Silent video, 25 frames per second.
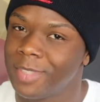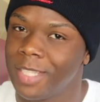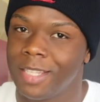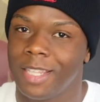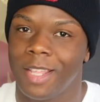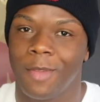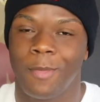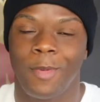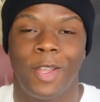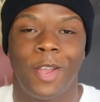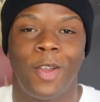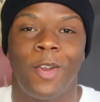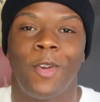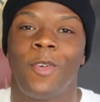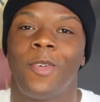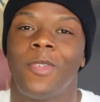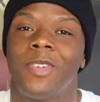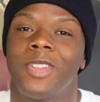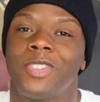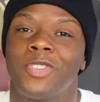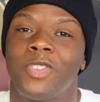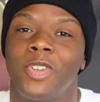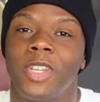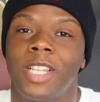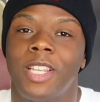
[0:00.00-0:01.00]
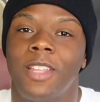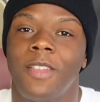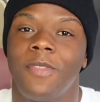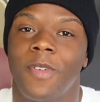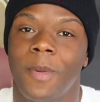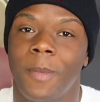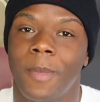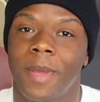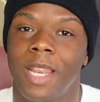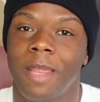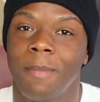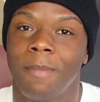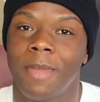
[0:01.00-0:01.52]
there we go strictly for
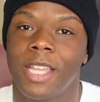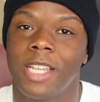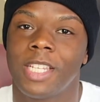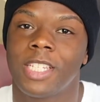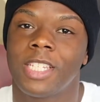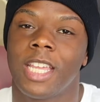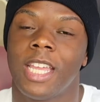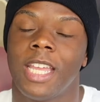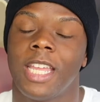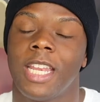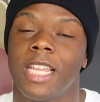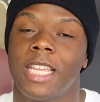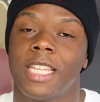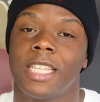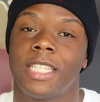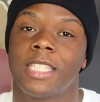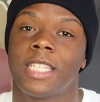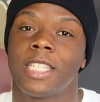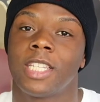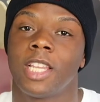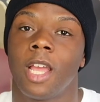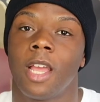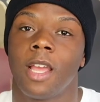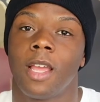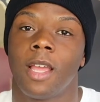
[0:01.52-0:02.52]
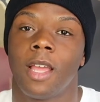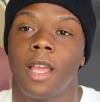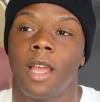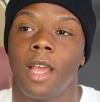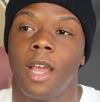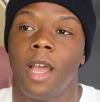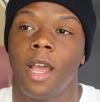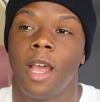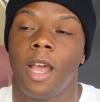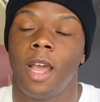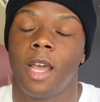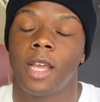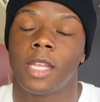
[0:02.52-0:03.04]
money mitch it is
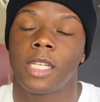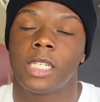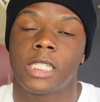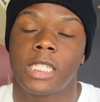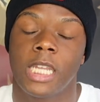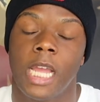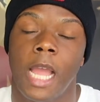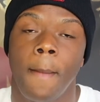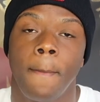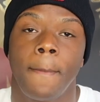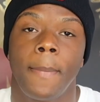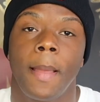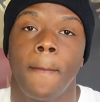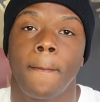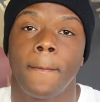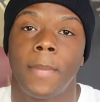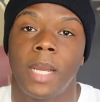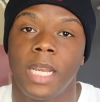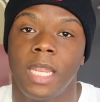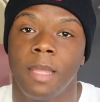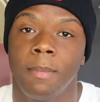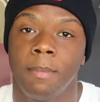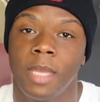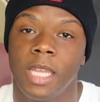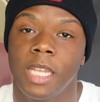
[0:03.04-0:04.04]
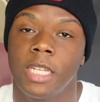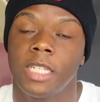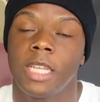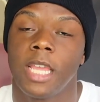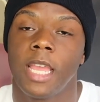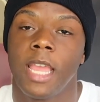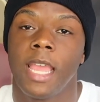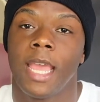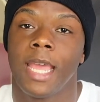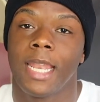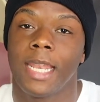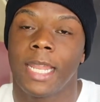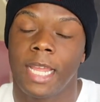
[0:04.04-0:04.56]
uh, shop, Money Mitch
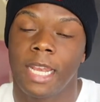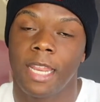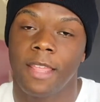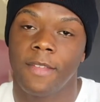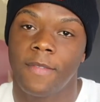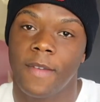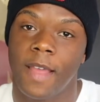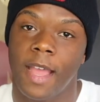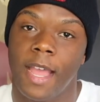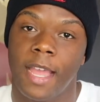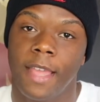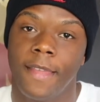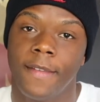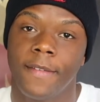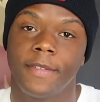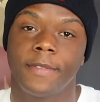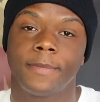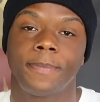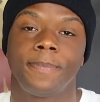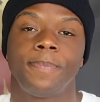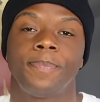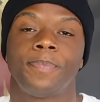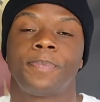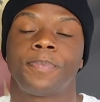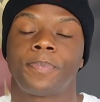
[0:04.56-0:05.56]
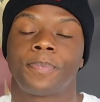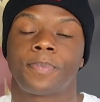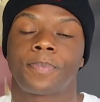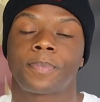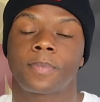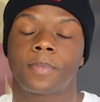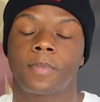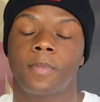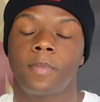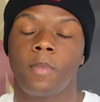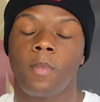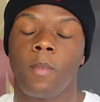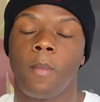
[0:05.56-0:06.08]
95.
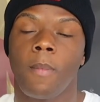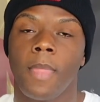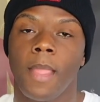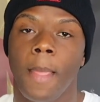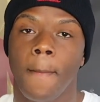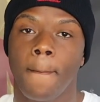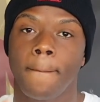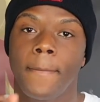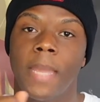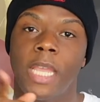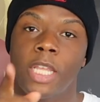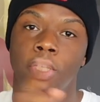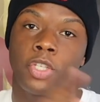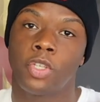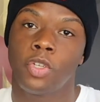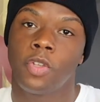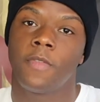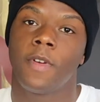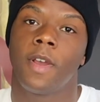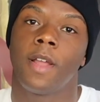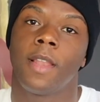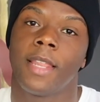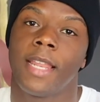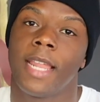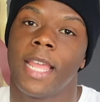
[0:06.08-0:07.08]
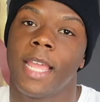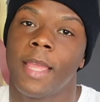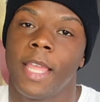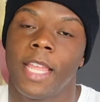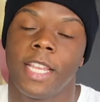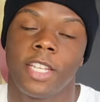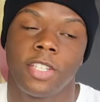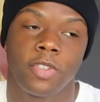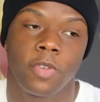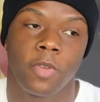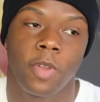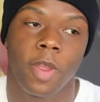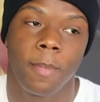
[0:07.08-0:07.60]
Make sure you follow that
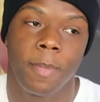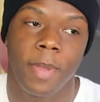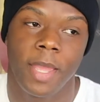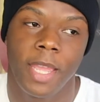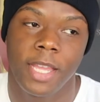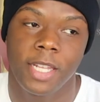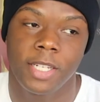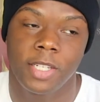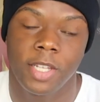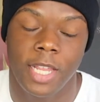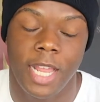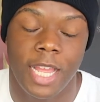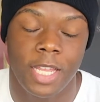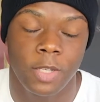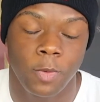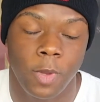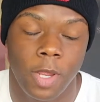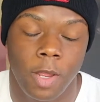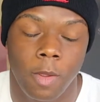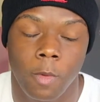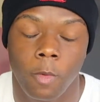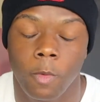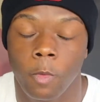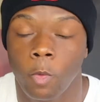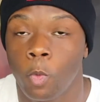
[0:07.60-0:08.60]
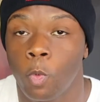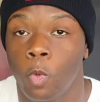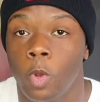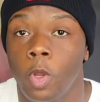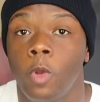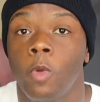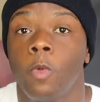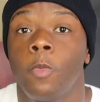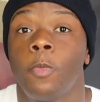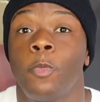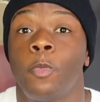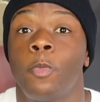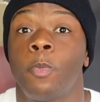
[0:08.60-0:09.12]
Instagram page. That's where I
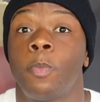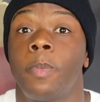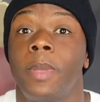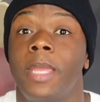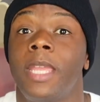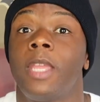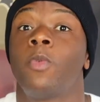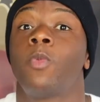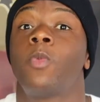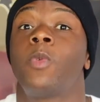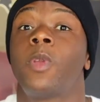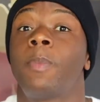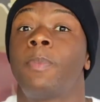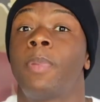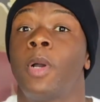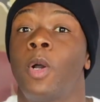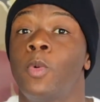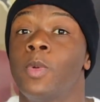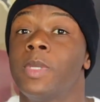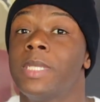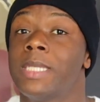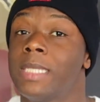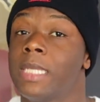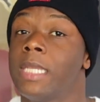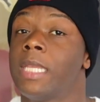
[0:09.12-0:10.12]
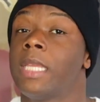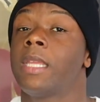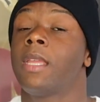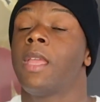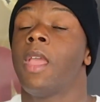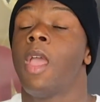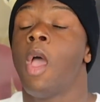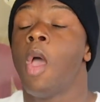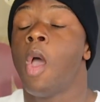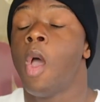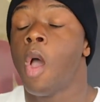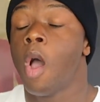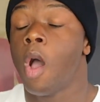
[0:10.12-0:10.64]
will be reposting
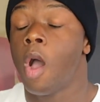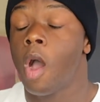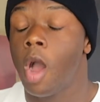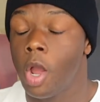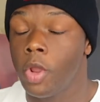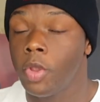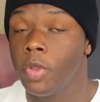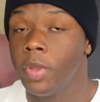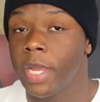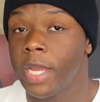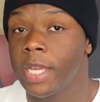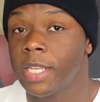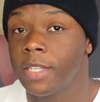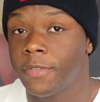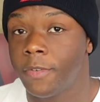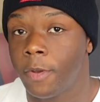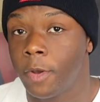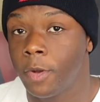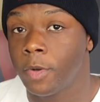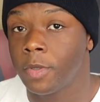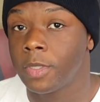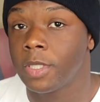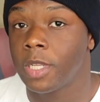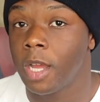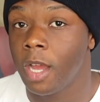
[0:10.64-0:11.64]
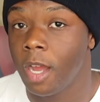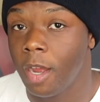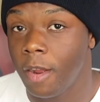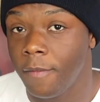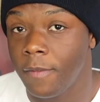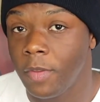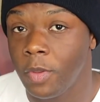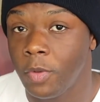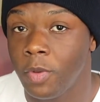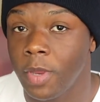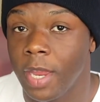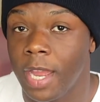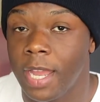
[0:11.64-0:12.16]
all you guys photos
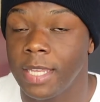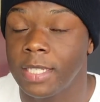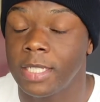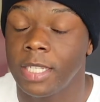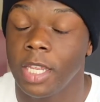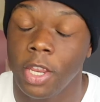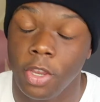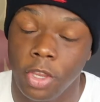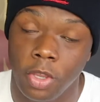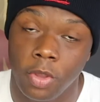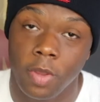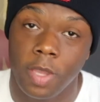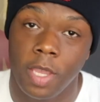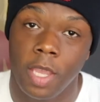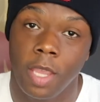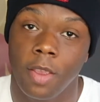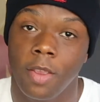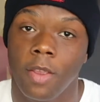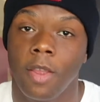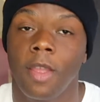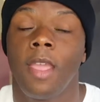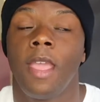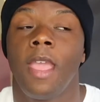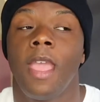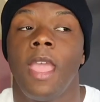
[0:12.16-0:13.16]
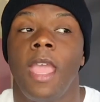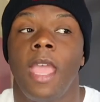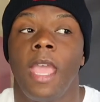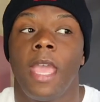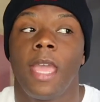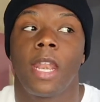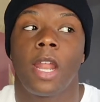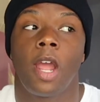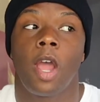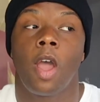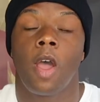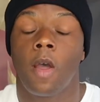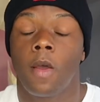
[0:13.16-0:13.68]
of you guys in your gear
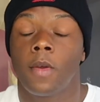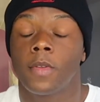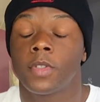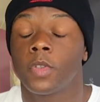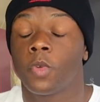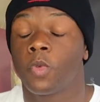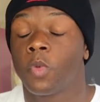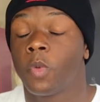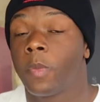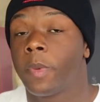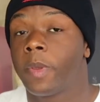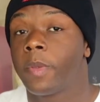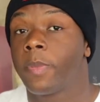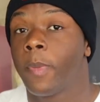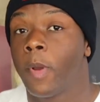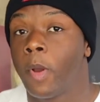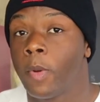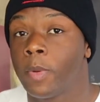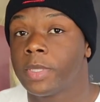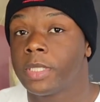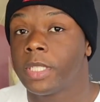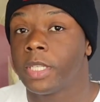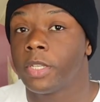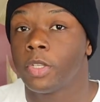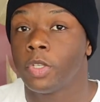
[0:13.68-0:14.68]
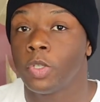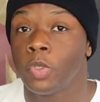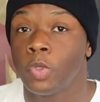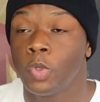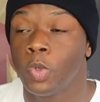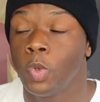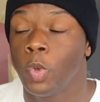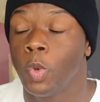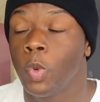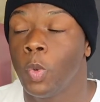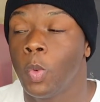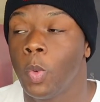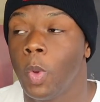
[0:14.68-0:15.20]
and I also will be posting
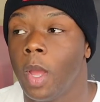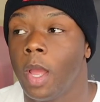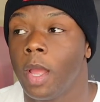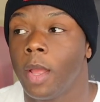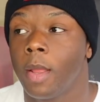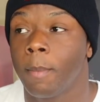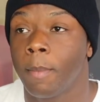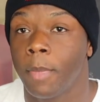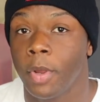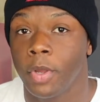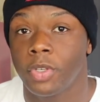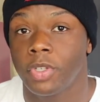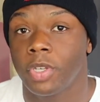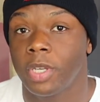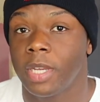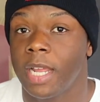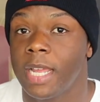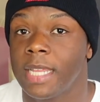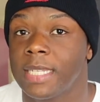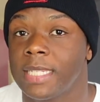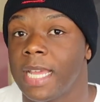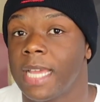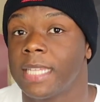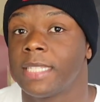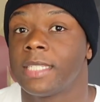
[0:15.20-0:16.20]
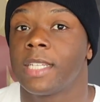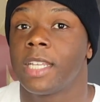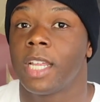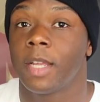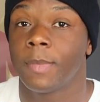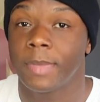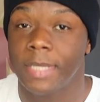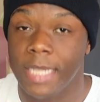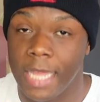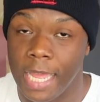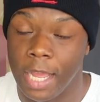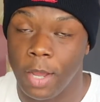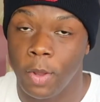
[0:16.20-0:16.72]
new merchandise as it
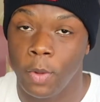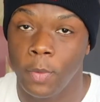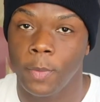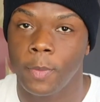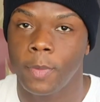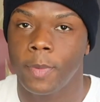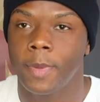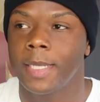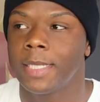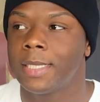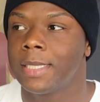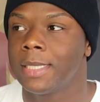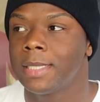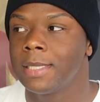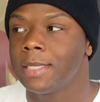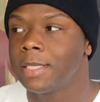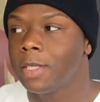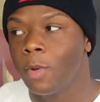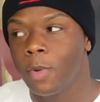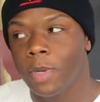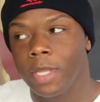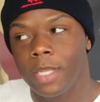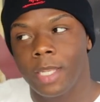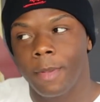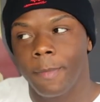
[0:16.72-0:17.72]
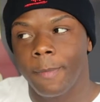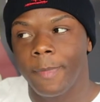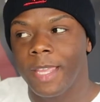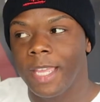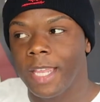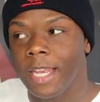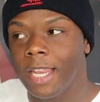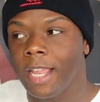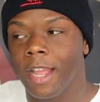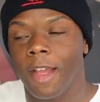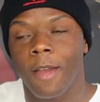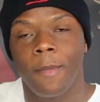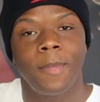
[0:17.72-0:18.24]
comes out because this is only the
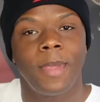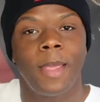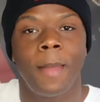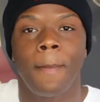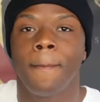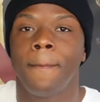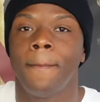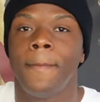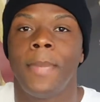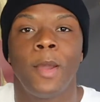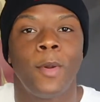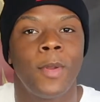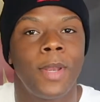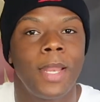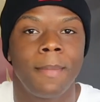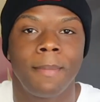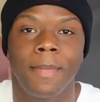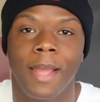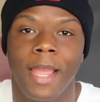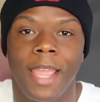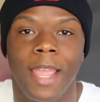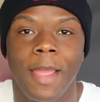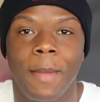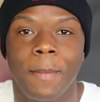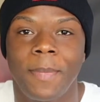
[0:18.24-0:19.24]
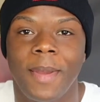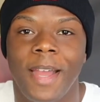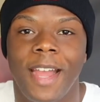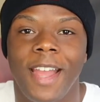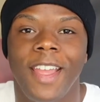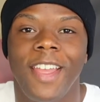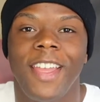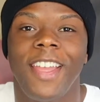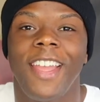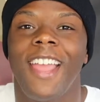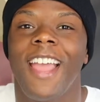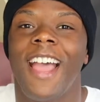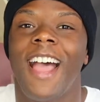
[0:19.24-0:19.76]
beginning of me building my
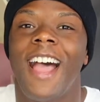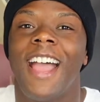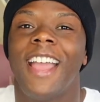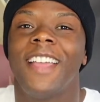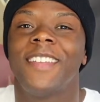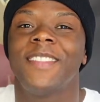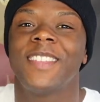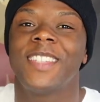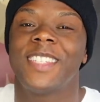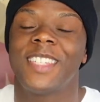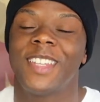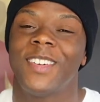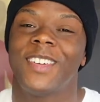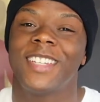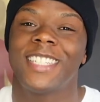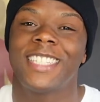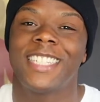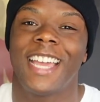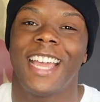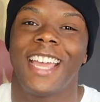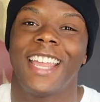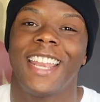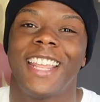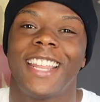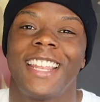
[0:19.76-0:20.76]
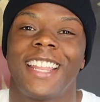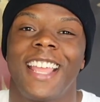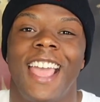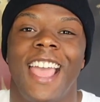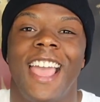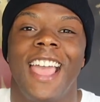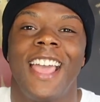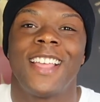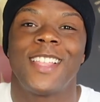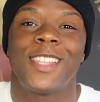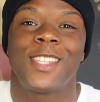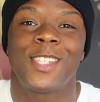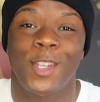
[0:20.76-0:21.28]
empire I am so excited
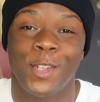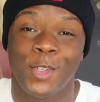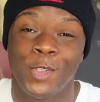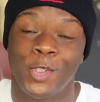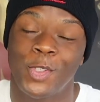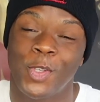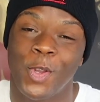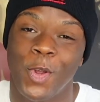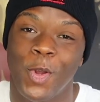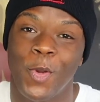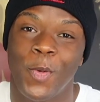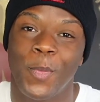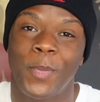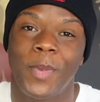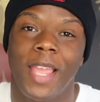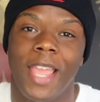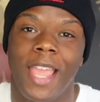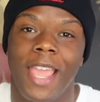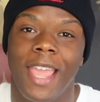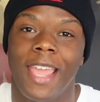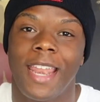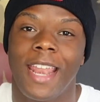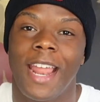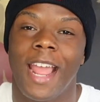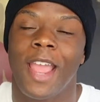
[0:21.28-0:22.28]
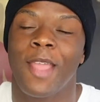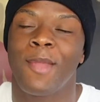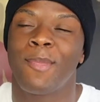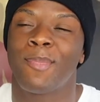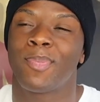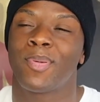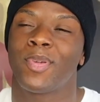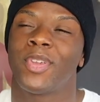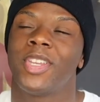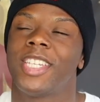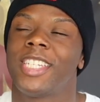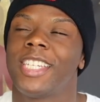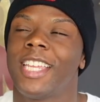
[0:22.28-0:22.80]
so stoked and I
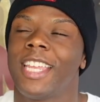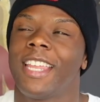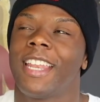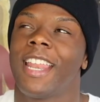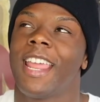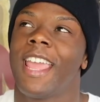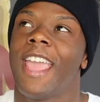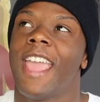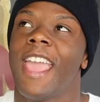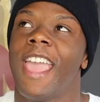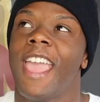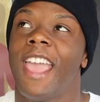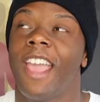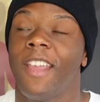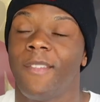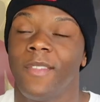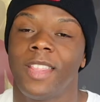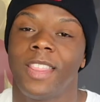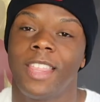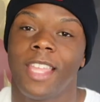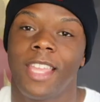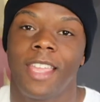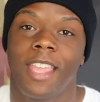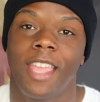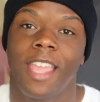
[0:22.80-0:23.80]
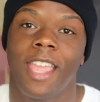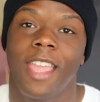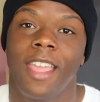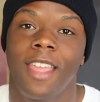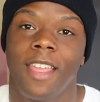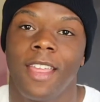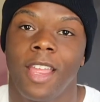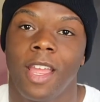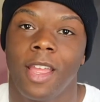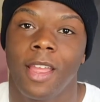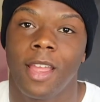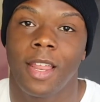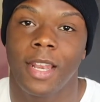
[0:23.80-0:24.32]
appreciate everything
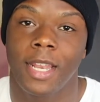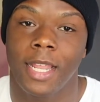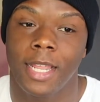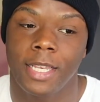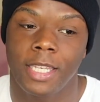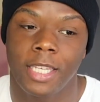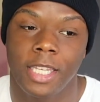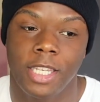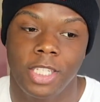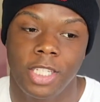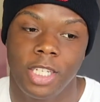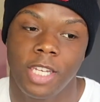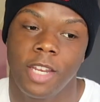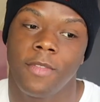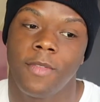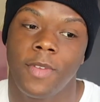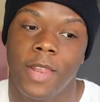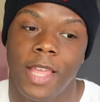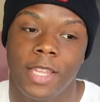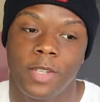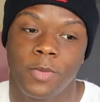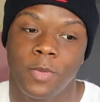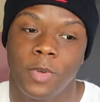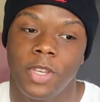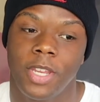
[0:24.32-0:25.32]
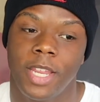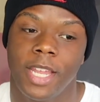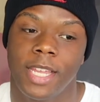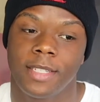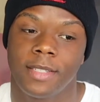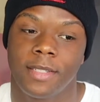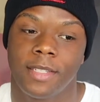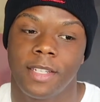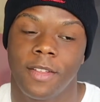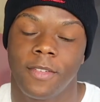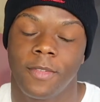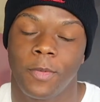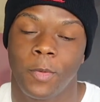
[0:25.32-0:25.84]
that each and every last one of you guys
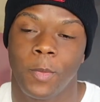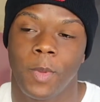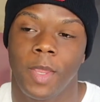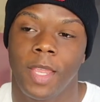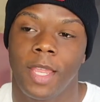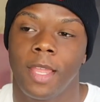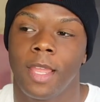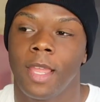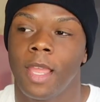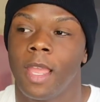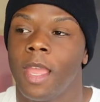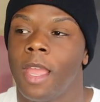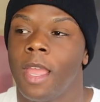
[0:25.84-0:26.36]
has done for me